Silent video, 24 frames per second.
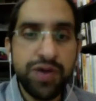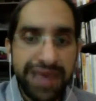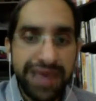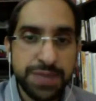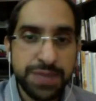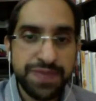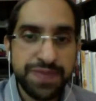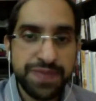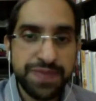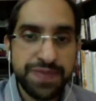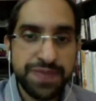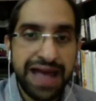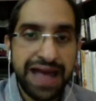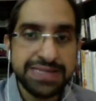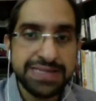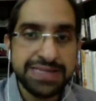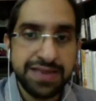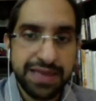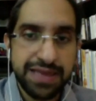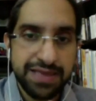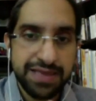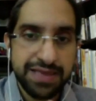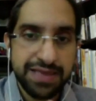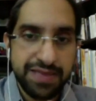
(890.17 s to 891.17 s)
Egypt has
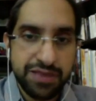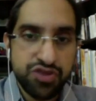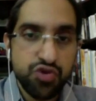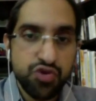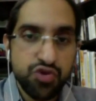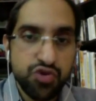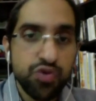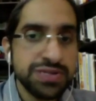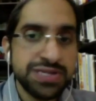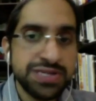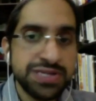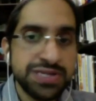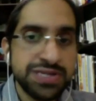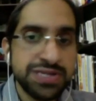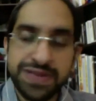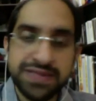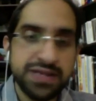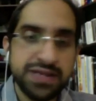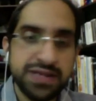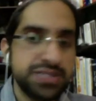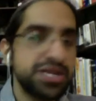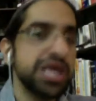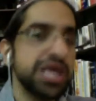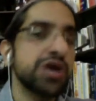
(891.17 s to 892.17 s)
the tourism
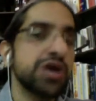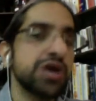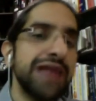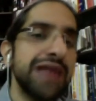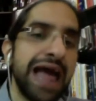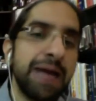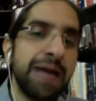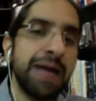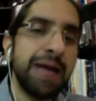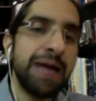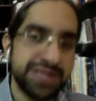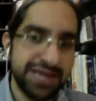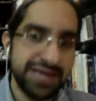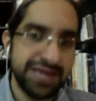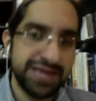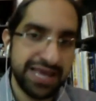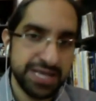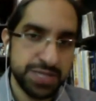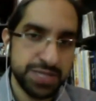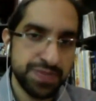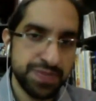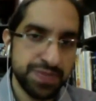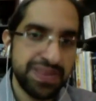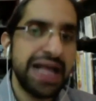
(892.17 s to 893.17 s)
industry collapsed in
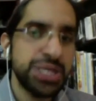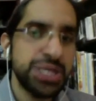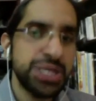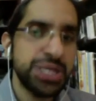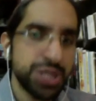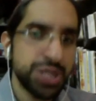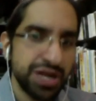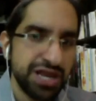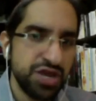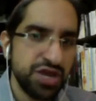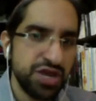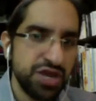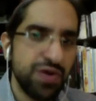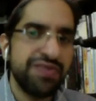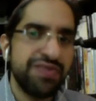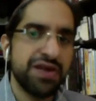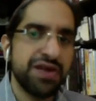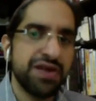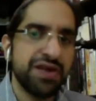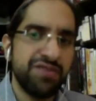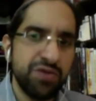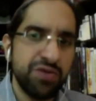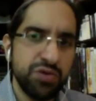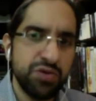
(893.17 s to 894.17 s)
Egypt. Naturally, you had a
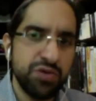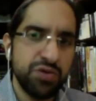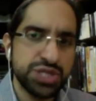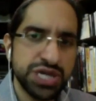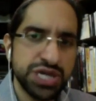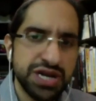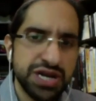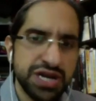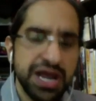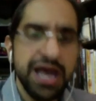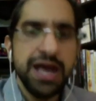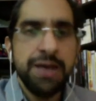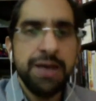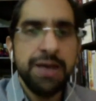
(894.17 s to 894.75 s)
revolution.